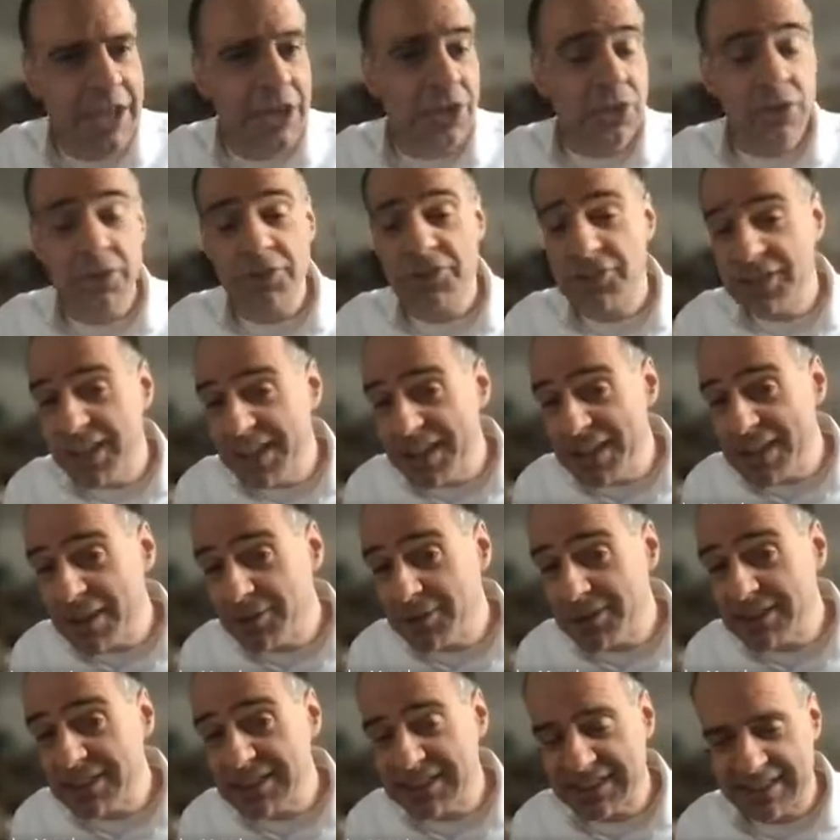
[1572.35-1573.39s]

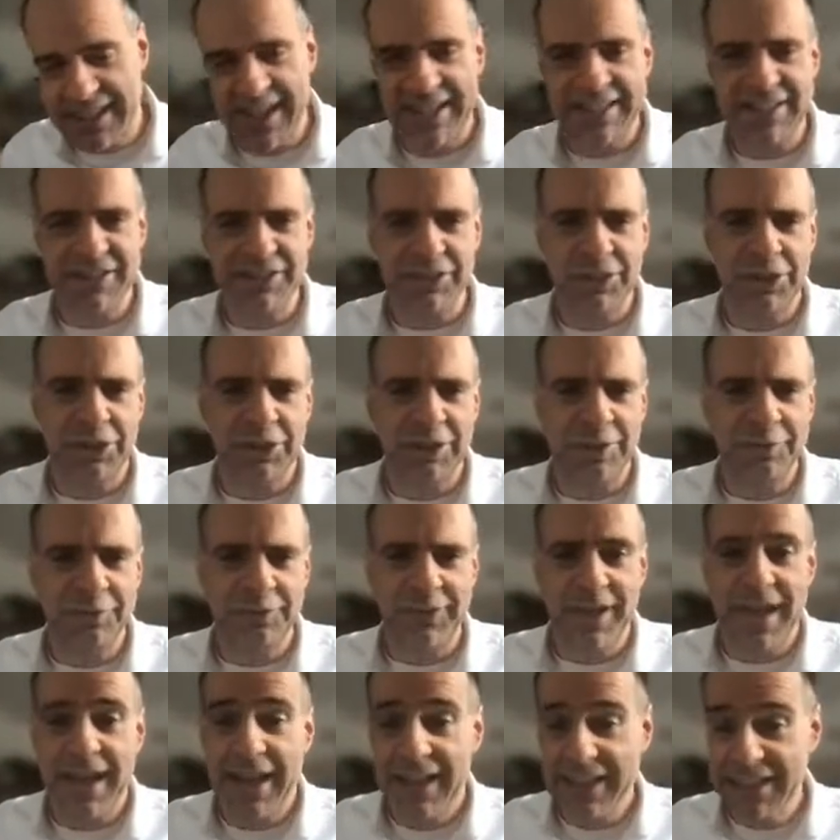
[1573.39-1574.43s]
continuous set of
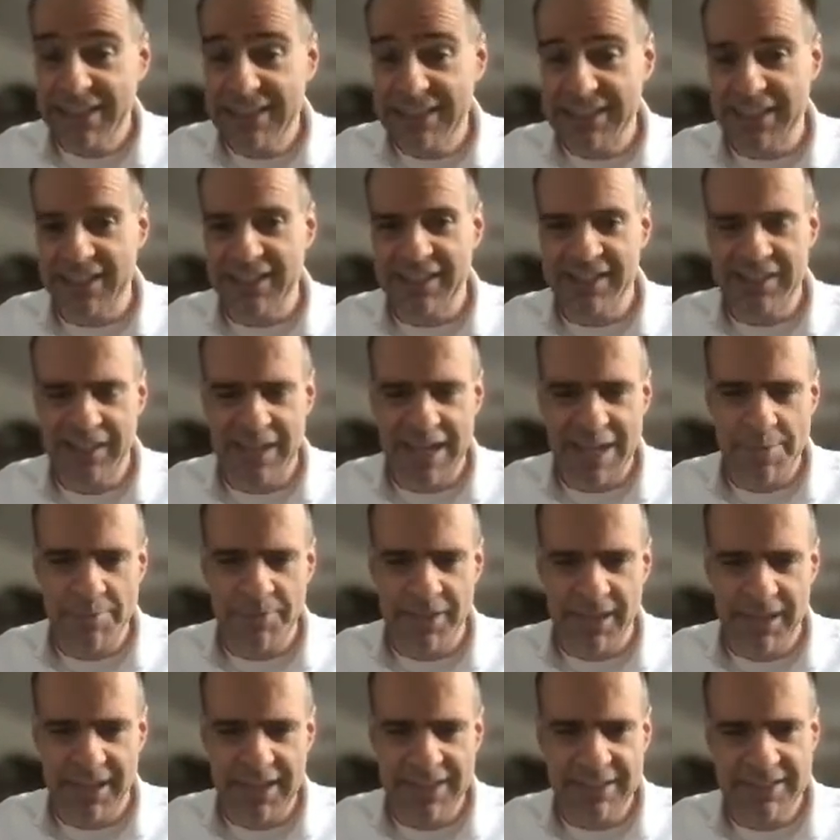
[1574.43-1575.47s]
Ising type
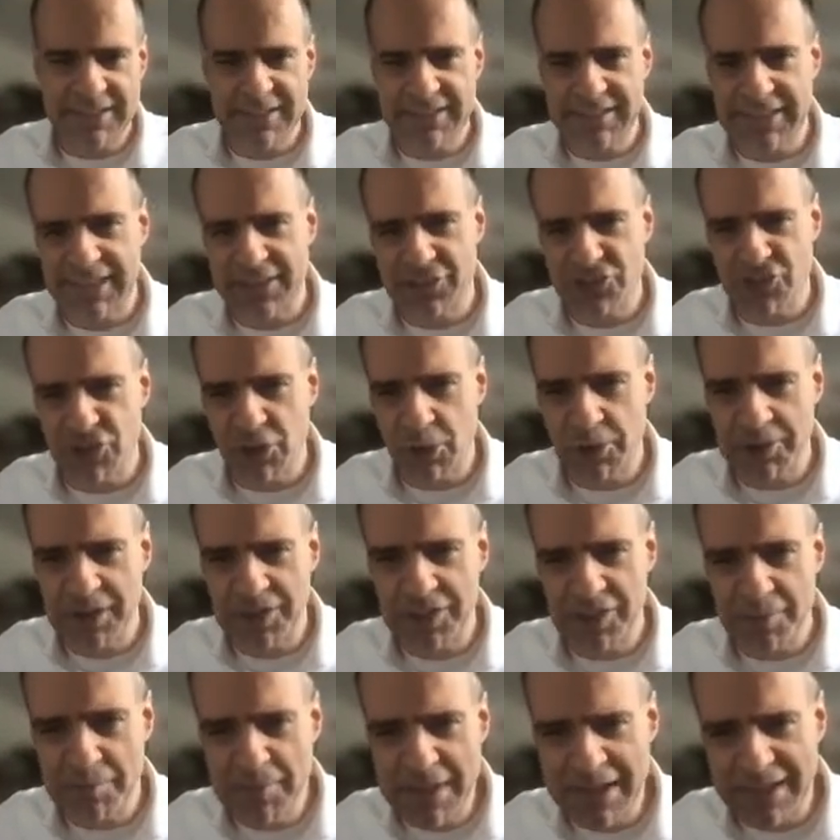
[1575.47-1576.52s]
gates and shown in
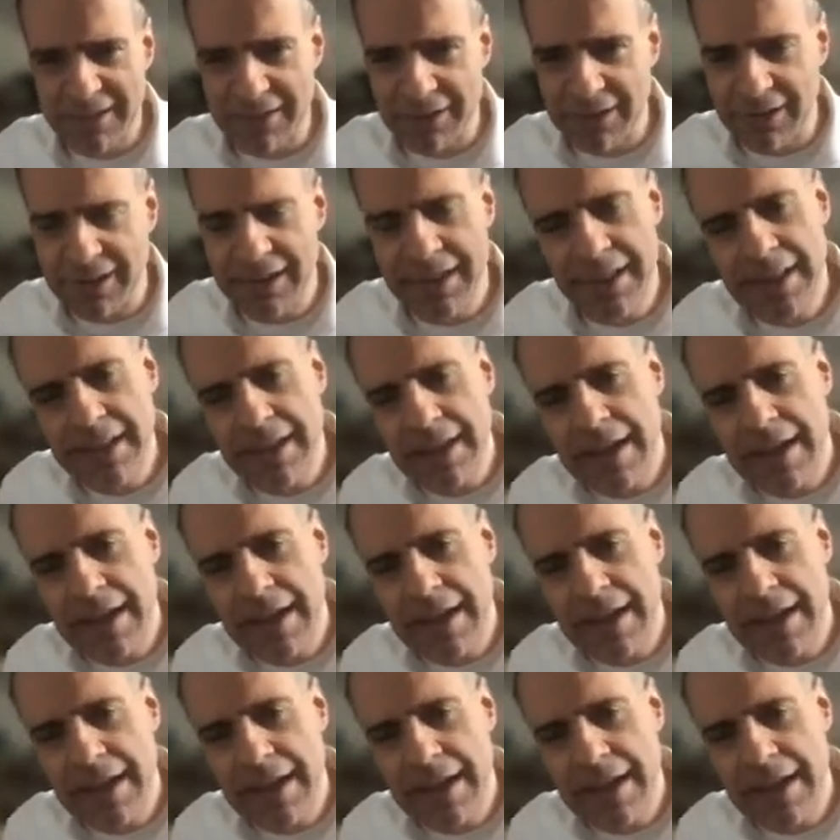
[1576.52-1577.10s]
the middle